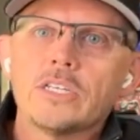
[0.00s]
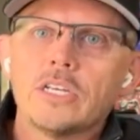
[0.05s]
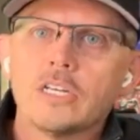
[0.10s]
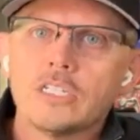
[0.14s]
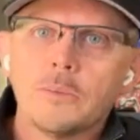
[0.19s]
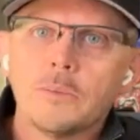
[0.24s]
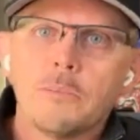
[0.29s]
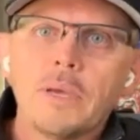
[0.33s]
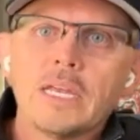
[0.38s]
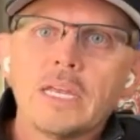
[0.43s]

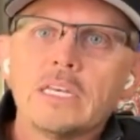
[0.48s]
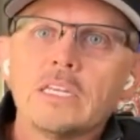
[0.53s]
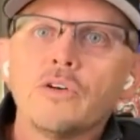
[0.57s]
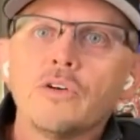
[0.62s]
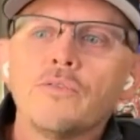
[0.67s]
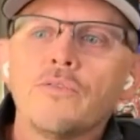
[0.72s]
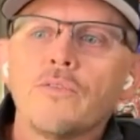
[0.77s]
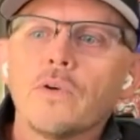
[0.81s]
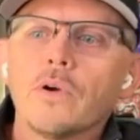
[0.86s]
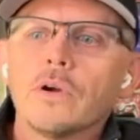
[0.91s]
such a big
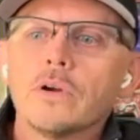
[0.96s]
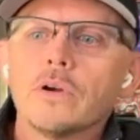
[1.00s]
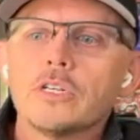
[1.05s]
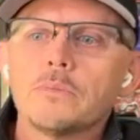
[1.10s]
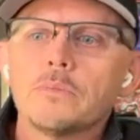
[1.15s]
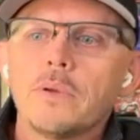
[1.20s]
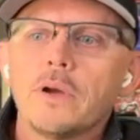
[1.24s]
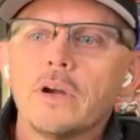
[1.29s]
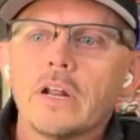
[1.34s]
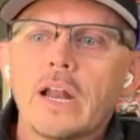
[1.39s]
deal for
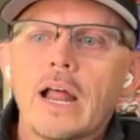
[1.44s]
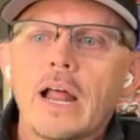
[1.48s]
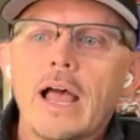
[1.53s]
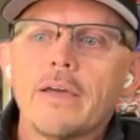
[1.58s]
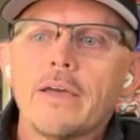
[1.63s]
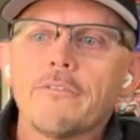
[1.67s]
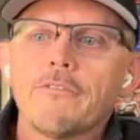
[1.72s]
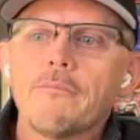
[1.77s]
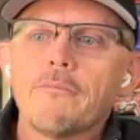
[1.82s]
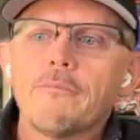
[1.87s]
Spirited
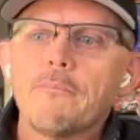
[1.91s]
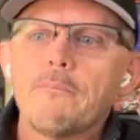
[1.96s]
Hive.